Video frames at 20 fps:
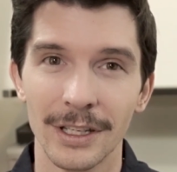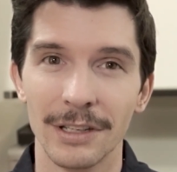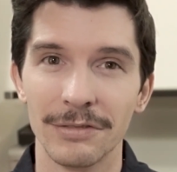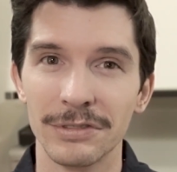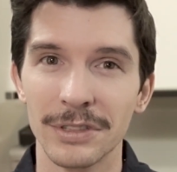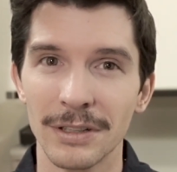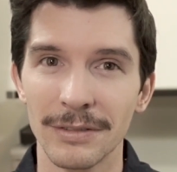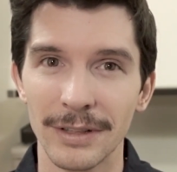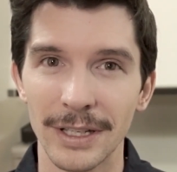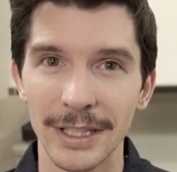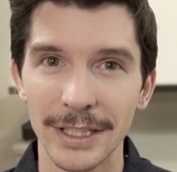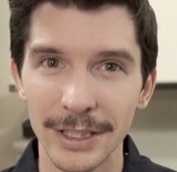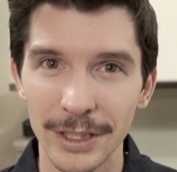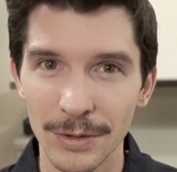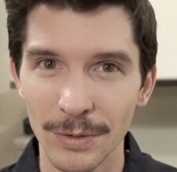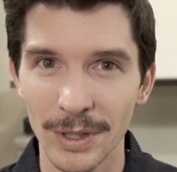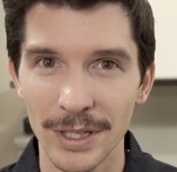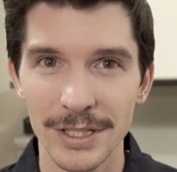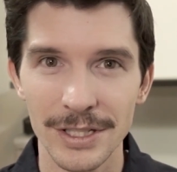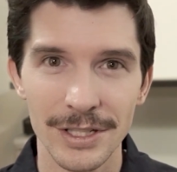If you have any
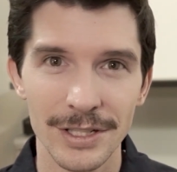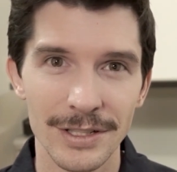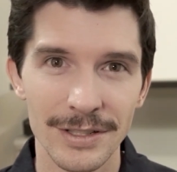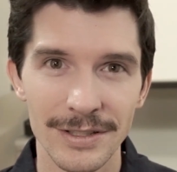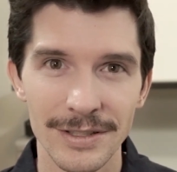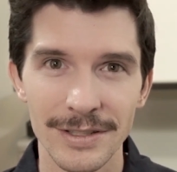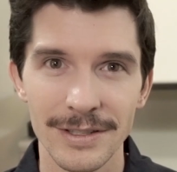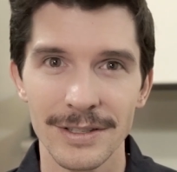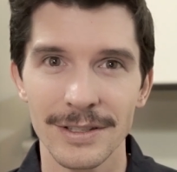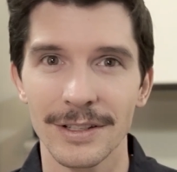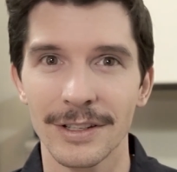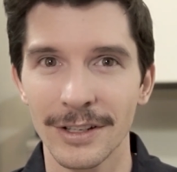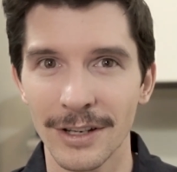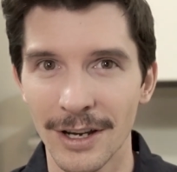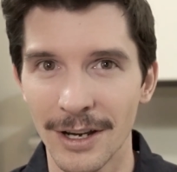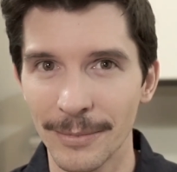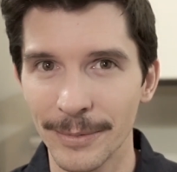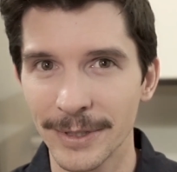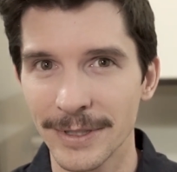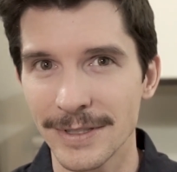questions,
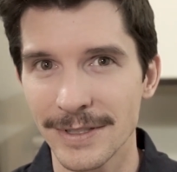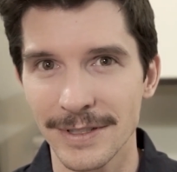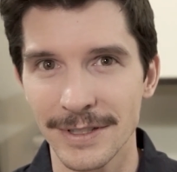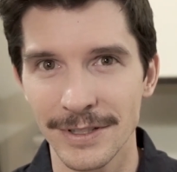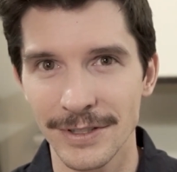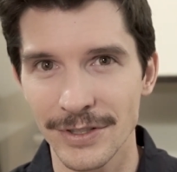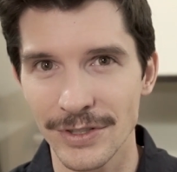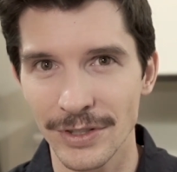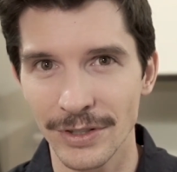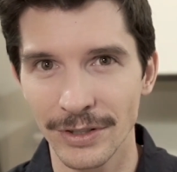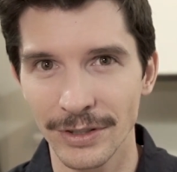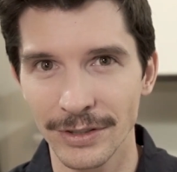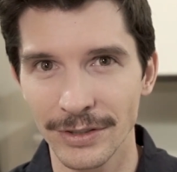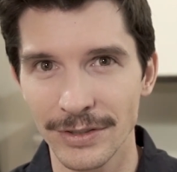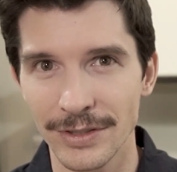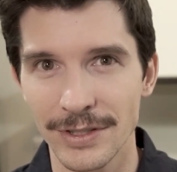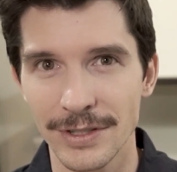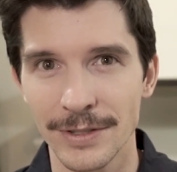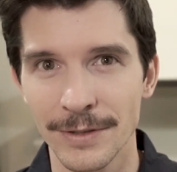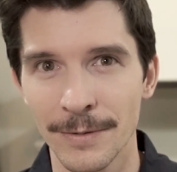comments,
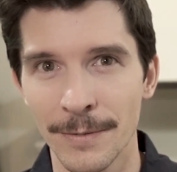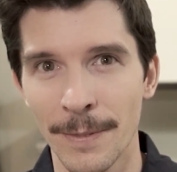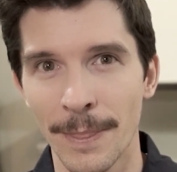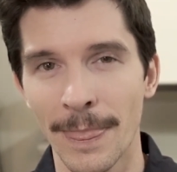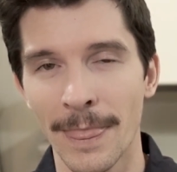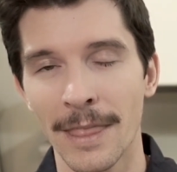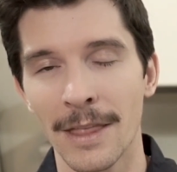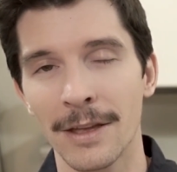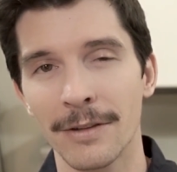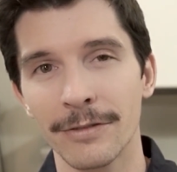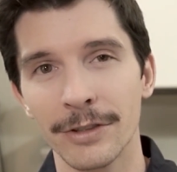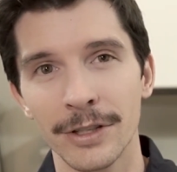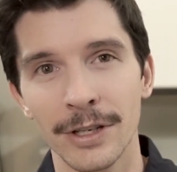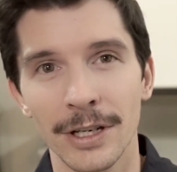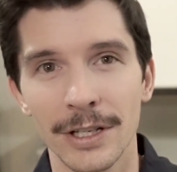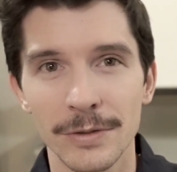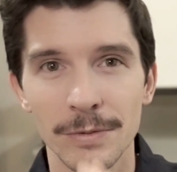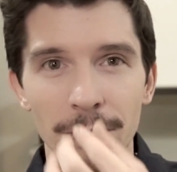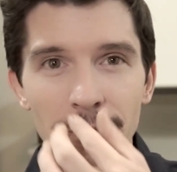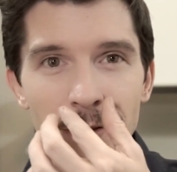concerns, if you
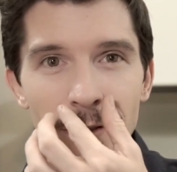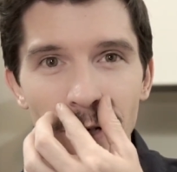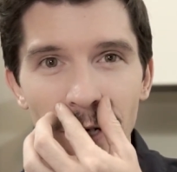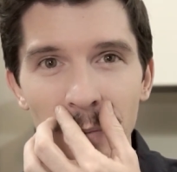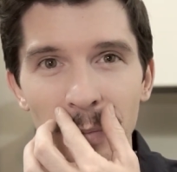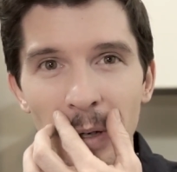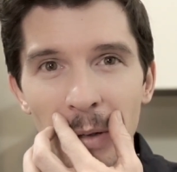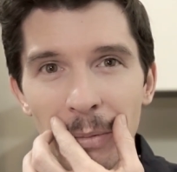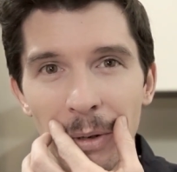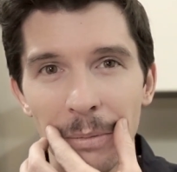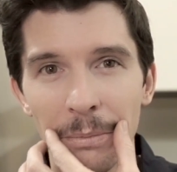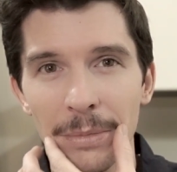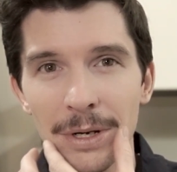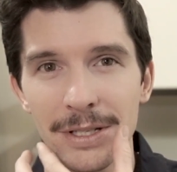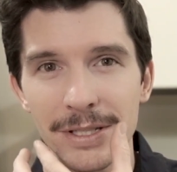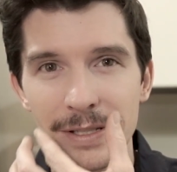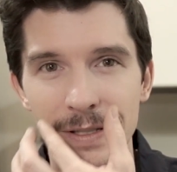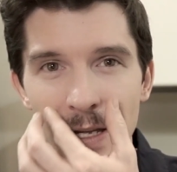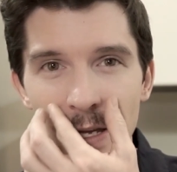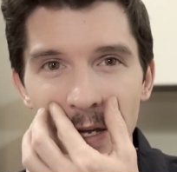guys want to talk about my
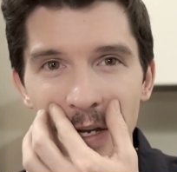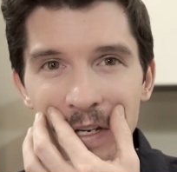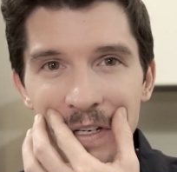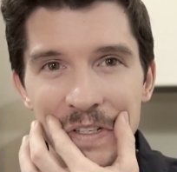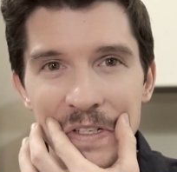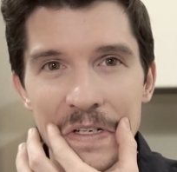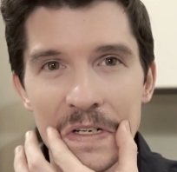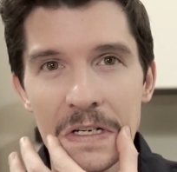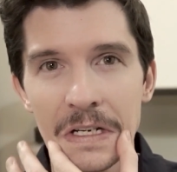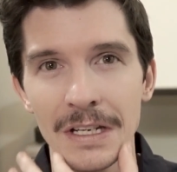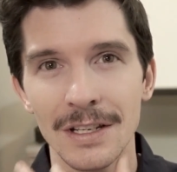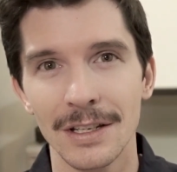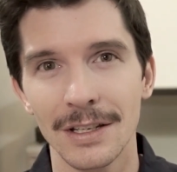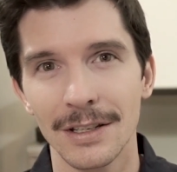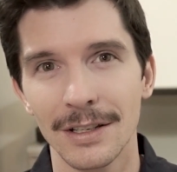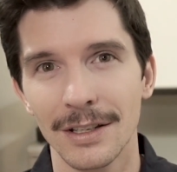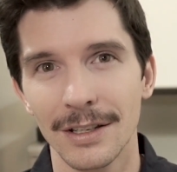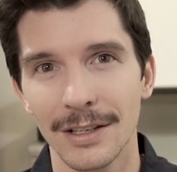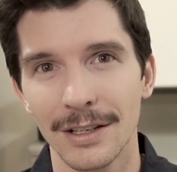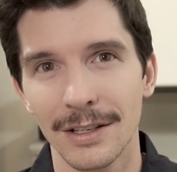mustache,
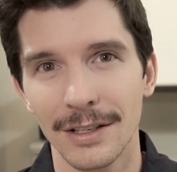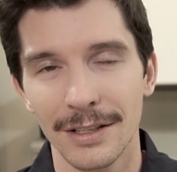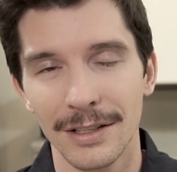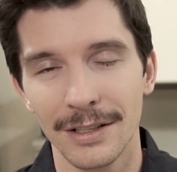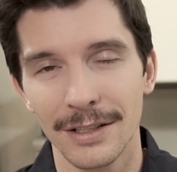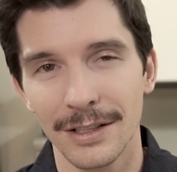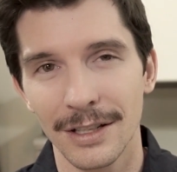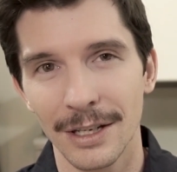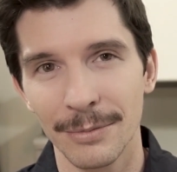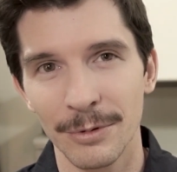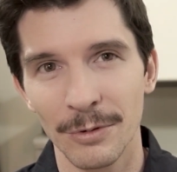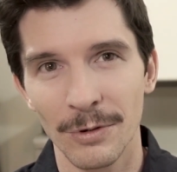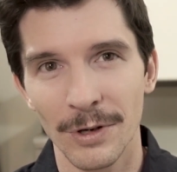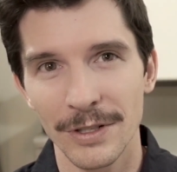I've been